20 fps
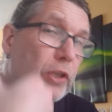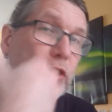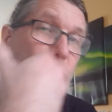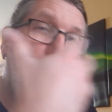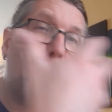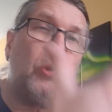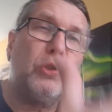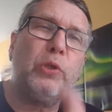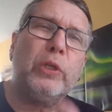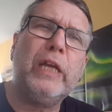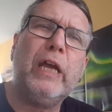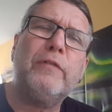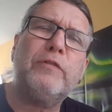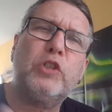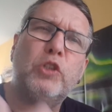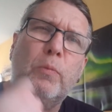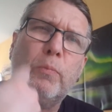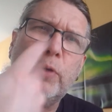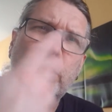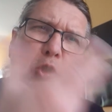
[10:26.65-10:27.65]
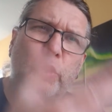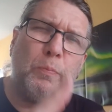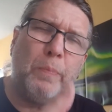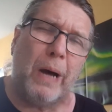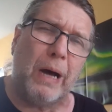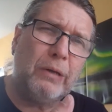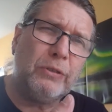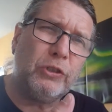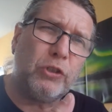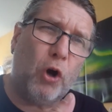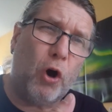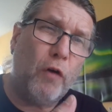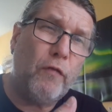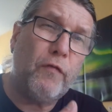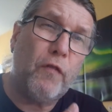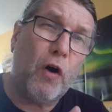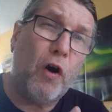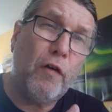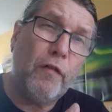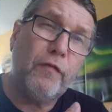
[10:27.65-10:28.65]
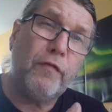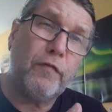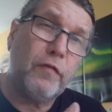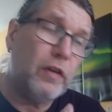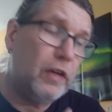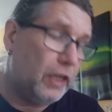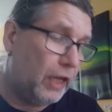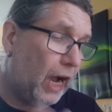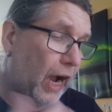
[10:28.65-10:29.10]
So you have someone to bounce off,